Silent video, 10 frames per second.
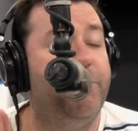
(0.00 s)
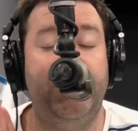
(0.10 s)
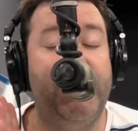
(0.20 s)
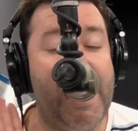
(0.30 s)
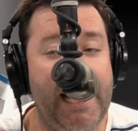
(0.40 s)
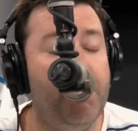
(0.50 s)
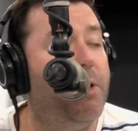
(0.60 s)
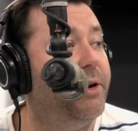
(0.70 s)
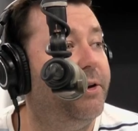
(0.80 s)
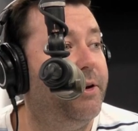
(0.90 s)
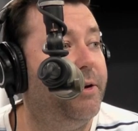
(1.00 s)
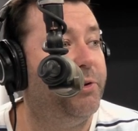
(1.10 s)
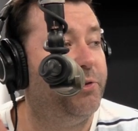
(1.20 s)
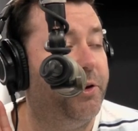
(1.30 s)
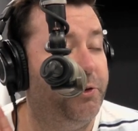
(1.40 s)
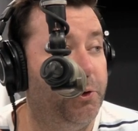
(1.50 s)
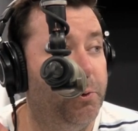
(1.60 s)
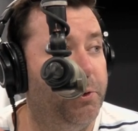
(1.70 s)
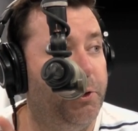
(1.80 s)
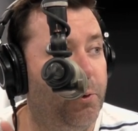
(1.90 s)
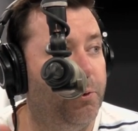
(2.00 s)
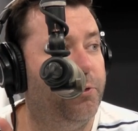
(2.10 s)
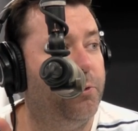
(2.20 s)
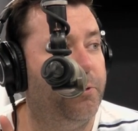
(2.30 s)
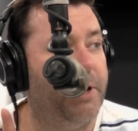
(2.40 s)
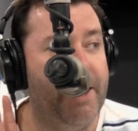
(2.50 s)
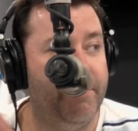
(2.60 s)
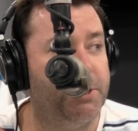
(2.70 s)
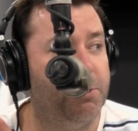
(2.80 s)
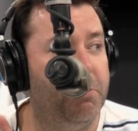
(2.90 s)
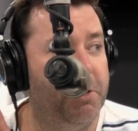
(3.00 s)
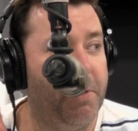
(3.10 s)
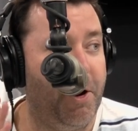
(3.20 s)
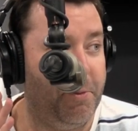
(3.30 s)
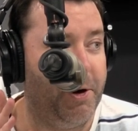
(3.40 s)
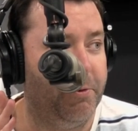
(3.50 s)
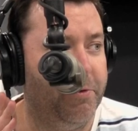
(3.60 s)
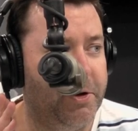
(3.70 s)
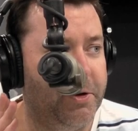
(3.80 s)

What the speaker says: you seen anyone besides you and your children ever swim in Parramatta River?